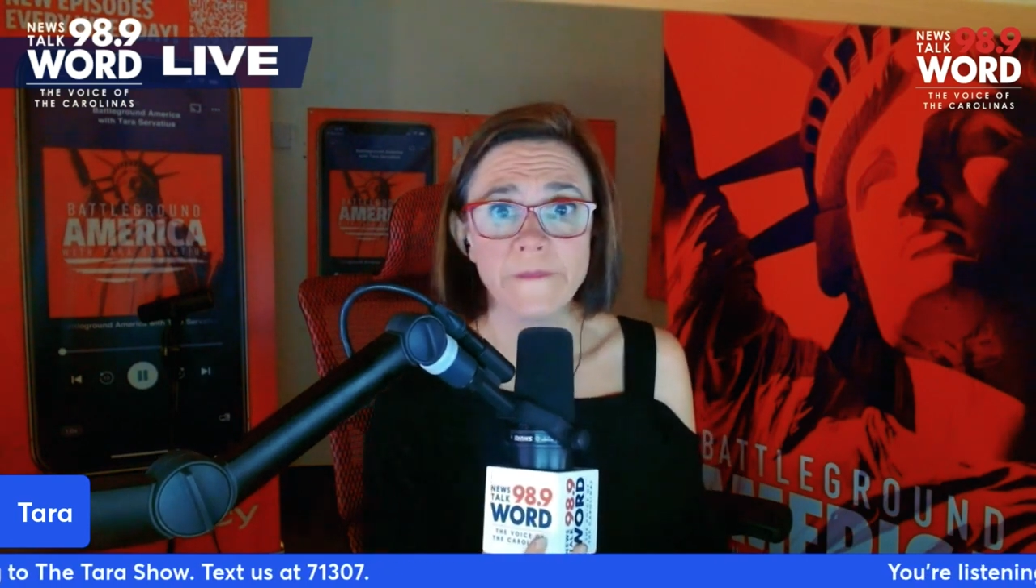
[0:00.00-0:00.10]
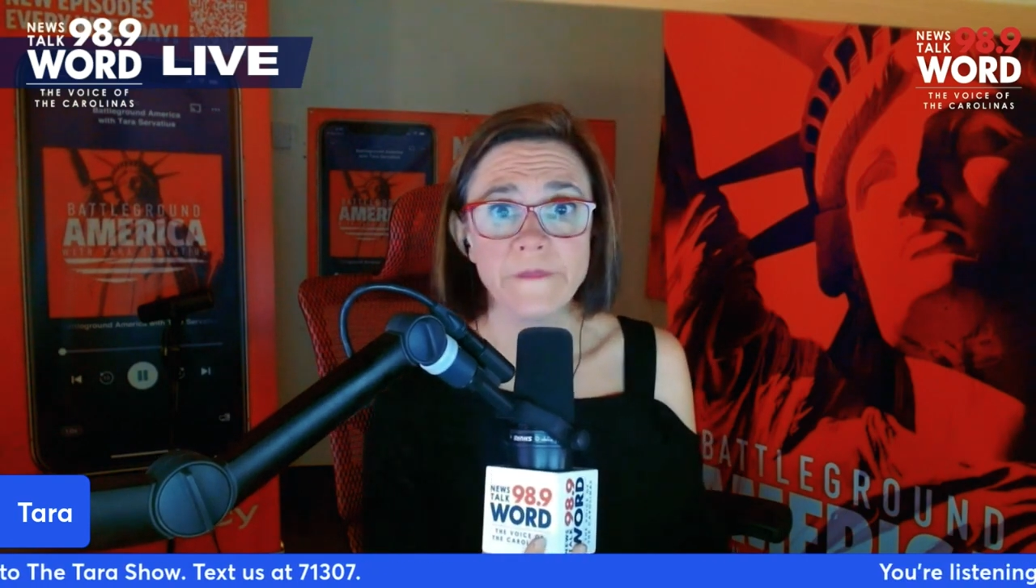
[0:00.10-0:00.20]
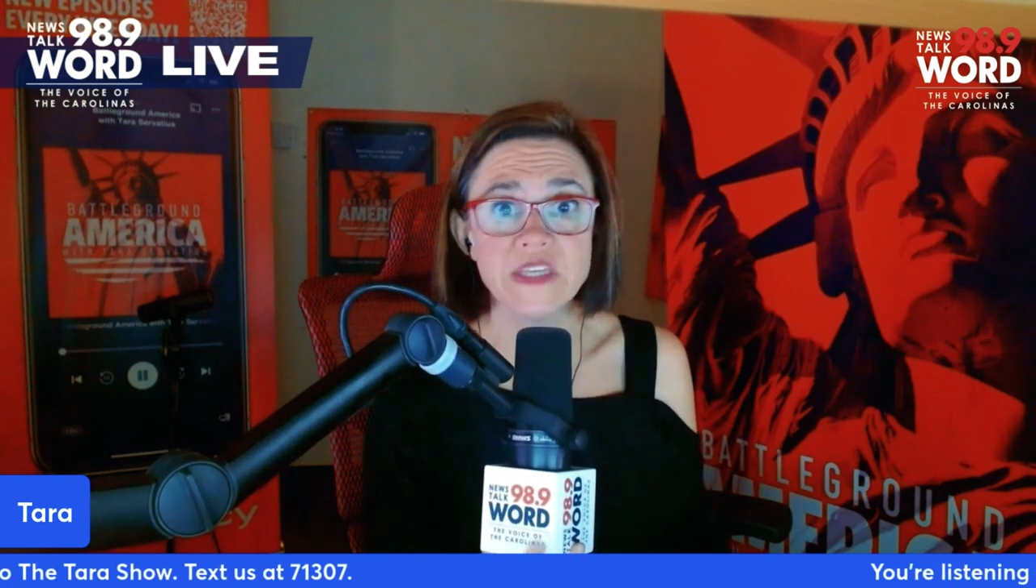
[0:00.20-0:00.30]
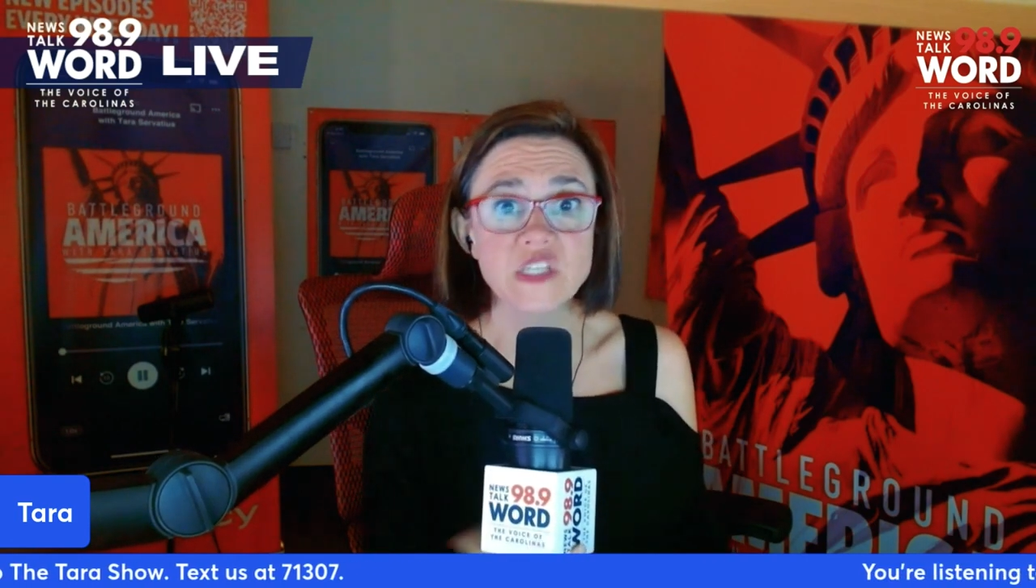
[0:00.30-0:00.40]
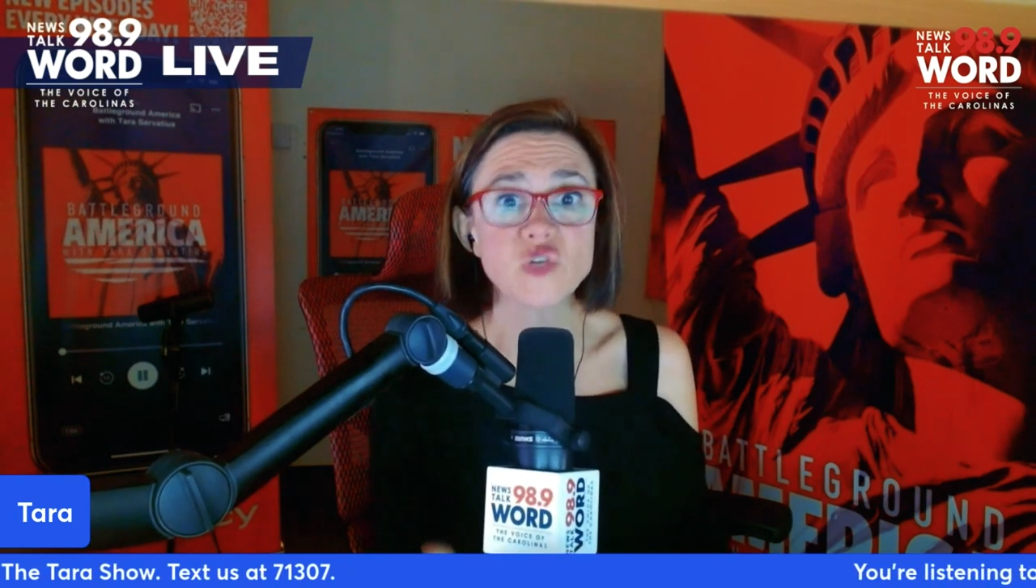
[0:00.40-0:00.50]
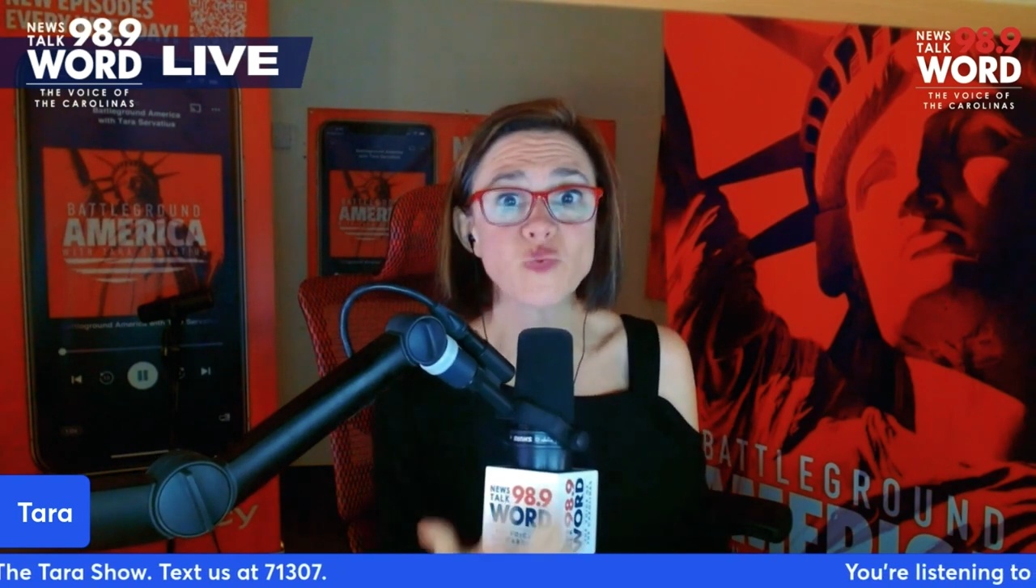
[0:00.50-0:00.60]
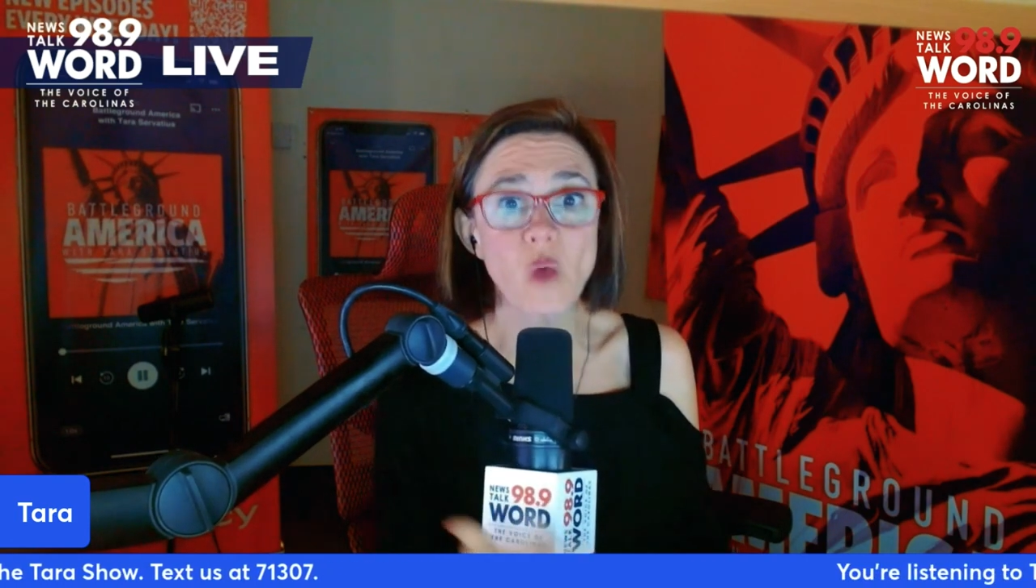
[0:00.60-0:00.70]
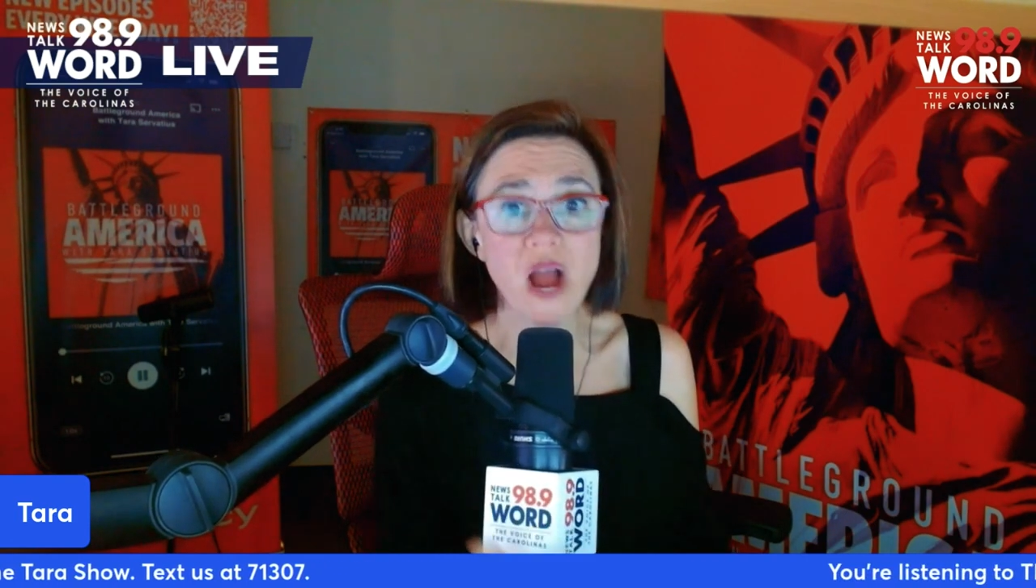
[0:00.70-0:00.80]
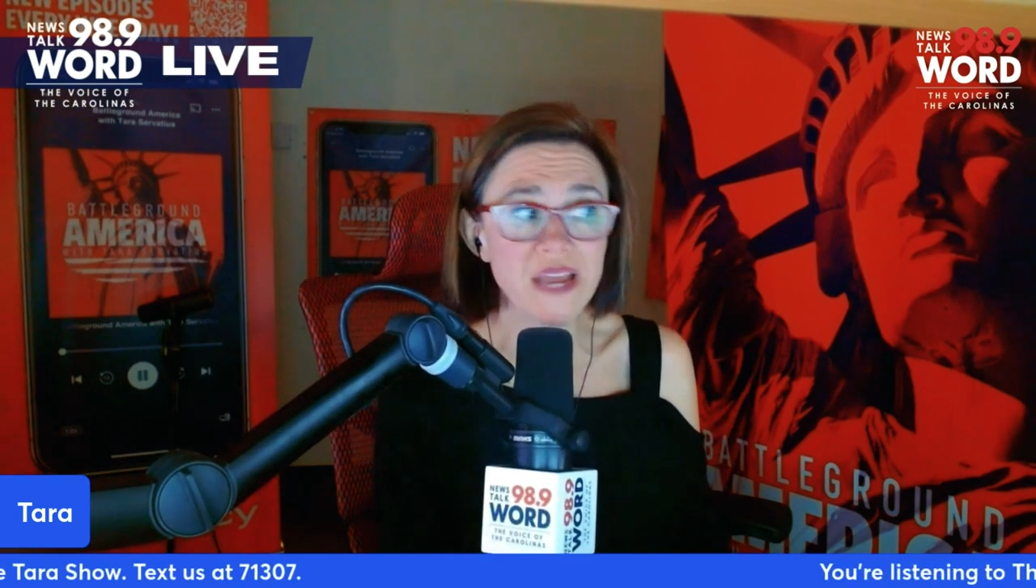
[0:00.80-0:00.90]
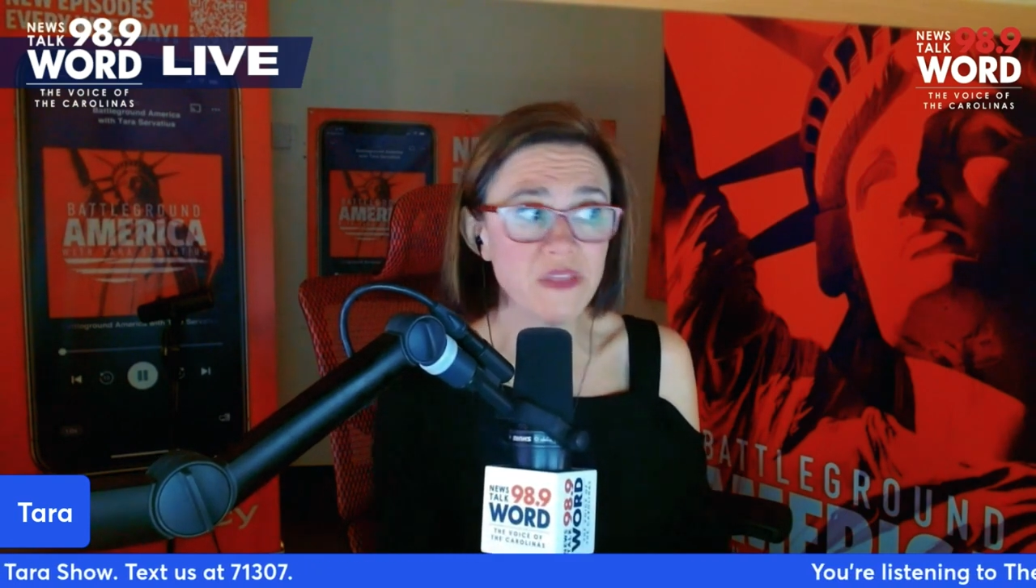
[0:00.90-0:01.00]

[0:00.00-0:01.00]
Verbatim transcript: This is why